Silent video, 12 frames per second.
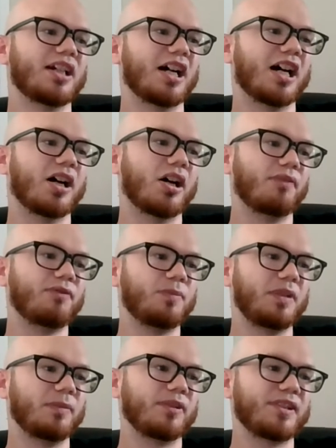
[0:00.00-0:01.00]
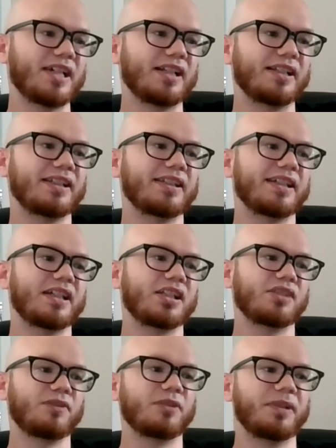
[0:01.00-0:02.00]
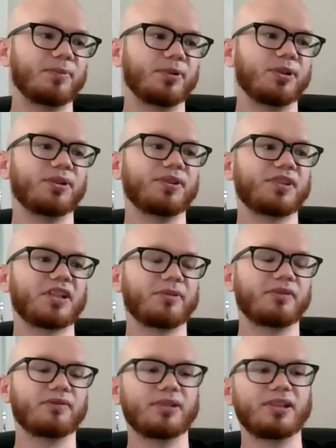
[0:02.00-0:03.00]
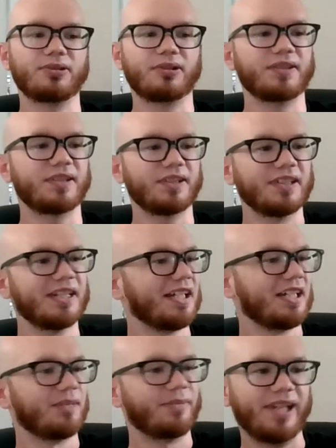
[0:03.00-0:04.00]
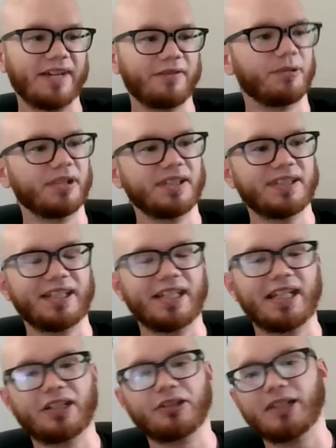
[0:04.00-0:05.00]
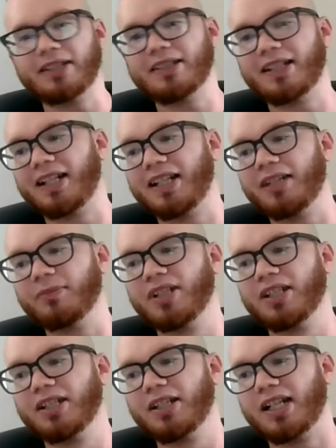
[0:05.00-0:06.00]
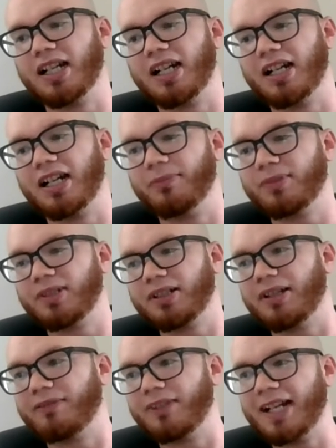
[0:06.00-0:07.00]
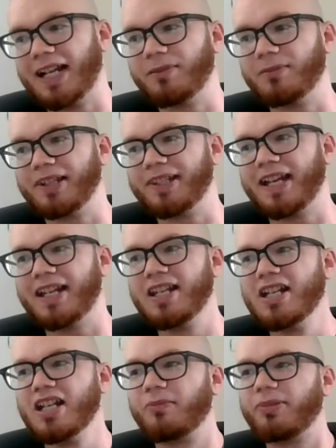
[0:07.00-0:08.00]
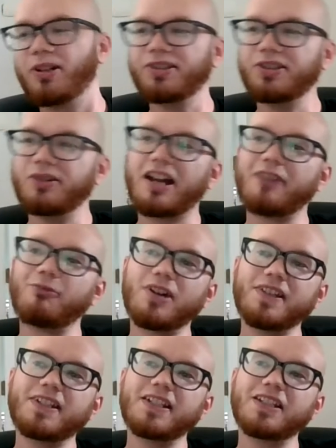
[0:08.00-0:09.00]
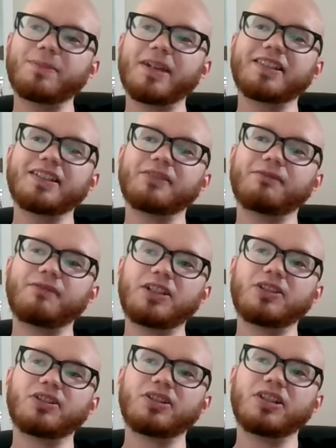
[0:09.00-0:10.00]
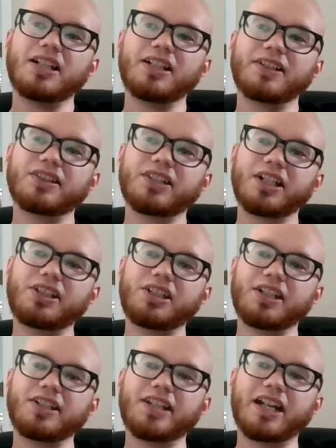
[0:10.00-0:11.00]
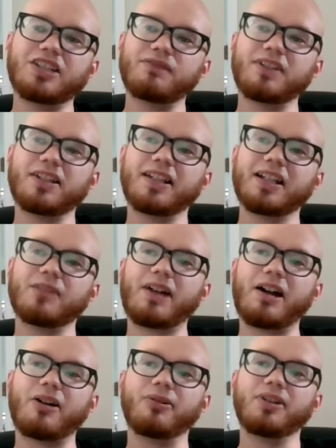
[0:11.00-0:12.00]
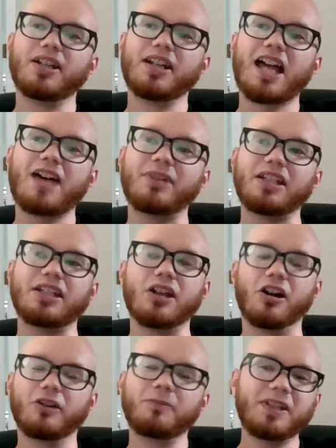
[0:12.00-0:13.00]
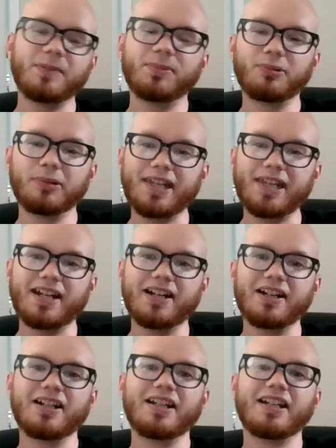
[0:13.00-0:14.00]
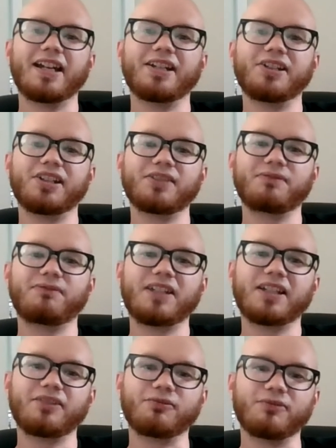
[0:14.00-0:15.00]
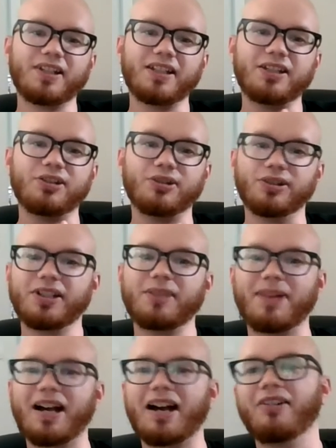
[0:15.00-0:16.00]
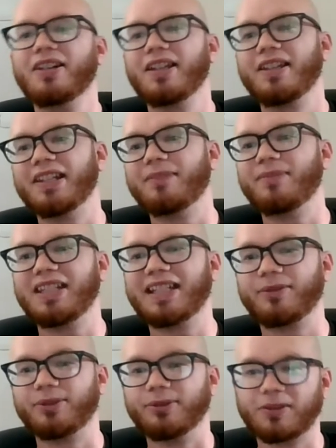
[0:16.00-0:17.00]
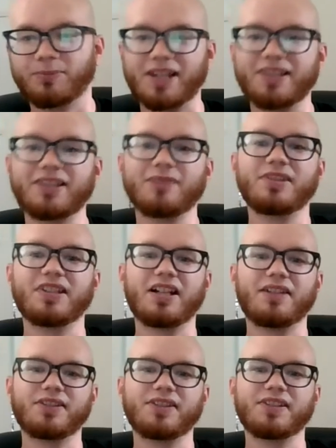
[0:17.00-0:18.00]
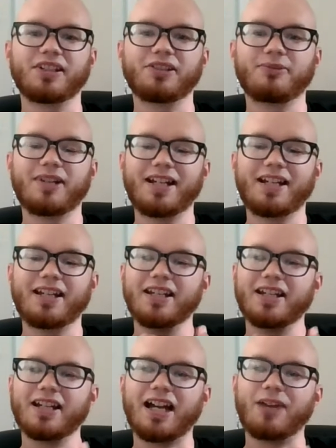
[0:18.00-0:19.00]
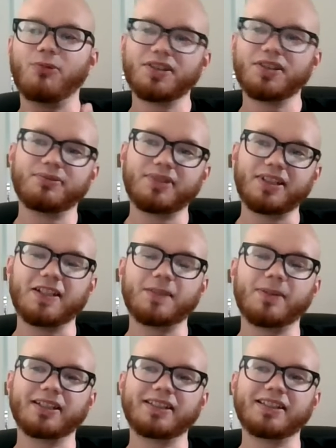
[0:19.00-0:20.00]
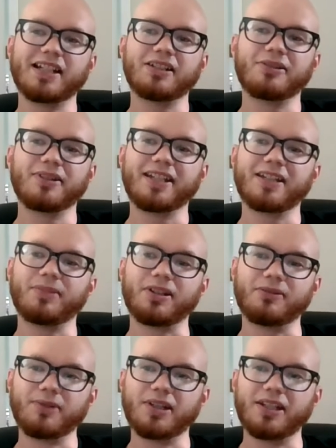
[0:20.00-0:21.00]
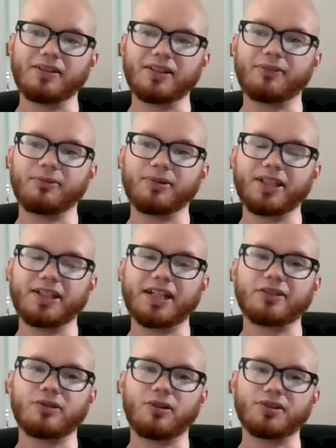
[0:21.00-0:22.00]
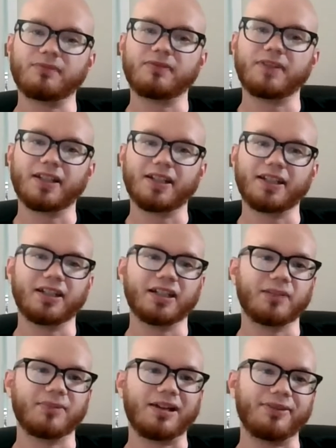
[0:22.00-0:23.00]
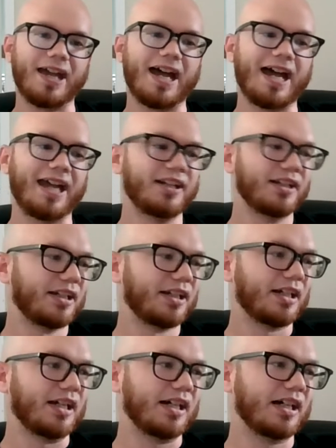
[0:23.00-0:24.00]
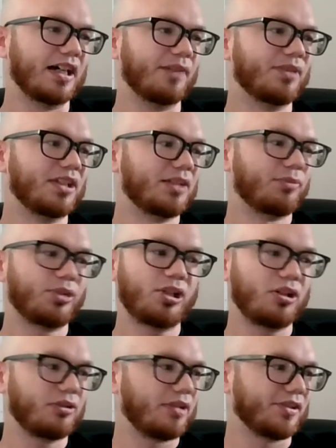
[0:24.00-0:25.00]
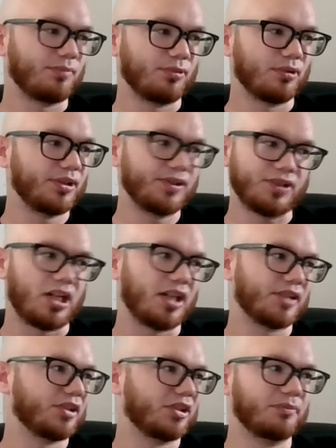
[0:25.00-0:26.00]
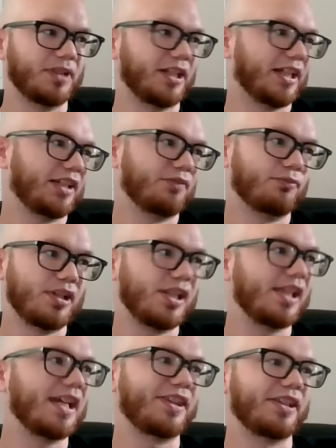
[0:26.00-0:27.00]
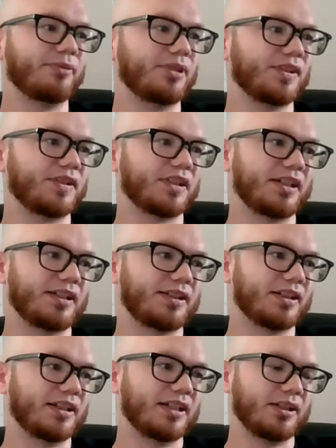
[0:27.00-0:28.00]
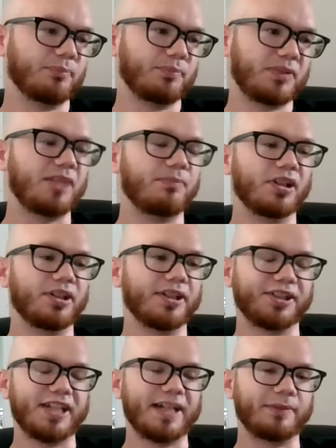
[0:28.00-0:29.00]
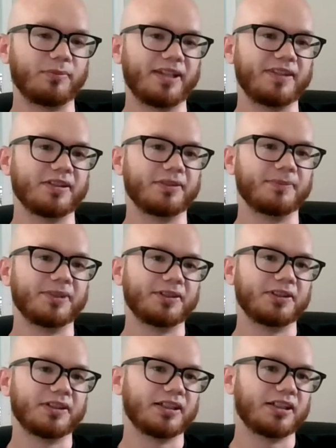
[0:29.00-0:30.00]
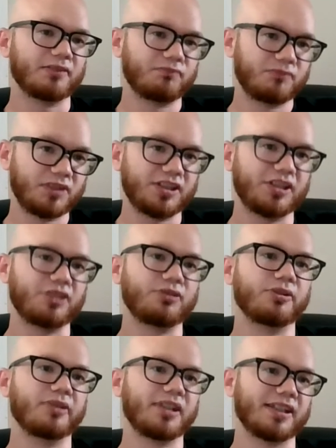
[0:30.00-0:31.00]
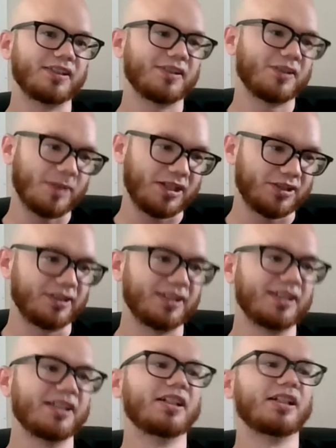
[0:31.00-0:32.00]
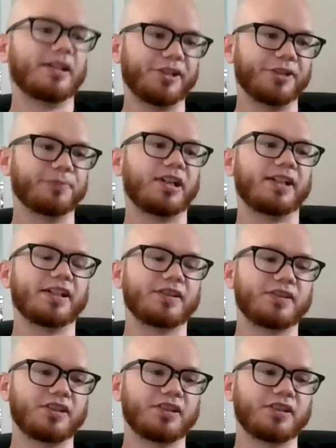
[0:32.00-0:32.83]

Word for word: uh, a few people selling things, a few people just coming for resources, but everyone said they had a great time. Um, very happy about that. But also, I wasn't expecting to feel such a nice feeling about how many young people were there and just feeling really good about them being able to express themselves in such a way. I wasn't really expecting that going in, but it really a really nice wholesome feeling about that. Um, but all across the board, just awesome, and really I think we're just going to uh, keep building on that momentum and uh, continue doing things, especially another Pride next